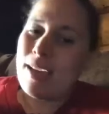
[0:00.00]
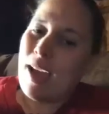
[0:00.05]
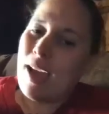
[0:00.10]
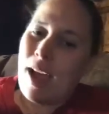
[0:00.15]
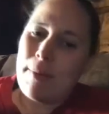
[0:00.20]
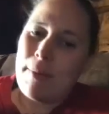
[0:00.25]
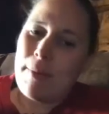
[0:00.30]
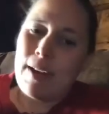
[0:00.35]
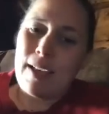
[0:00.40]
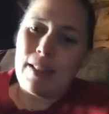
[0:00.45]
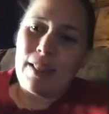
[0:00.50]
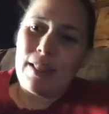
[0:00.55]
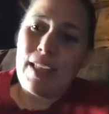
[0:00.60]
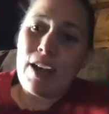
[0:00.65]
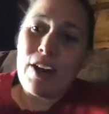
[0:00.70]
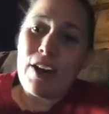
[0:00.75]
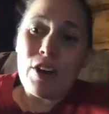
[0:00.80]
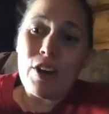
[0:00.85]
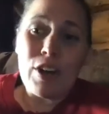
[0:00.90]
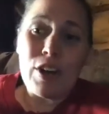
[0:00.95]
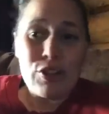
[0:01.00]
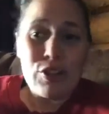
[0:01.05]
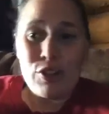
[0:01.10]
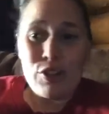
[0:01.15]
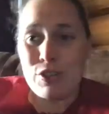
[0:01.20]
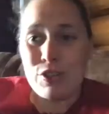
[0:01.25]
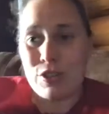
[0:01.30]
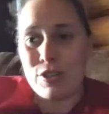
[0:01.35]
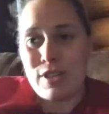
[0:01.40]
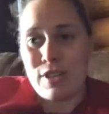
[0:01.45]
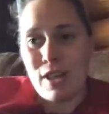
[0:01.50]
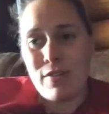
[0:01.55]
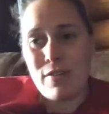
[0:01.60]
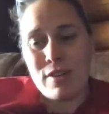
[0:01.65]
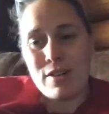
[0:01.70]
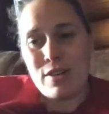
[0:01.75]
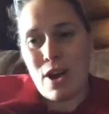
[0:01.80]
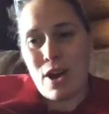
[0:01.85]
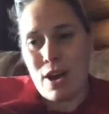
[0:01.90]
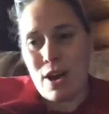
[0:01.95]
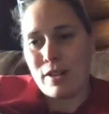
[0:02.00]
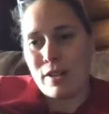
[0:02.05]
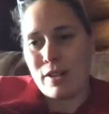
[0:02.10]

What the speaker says: I'm going to let her introduce herself and talk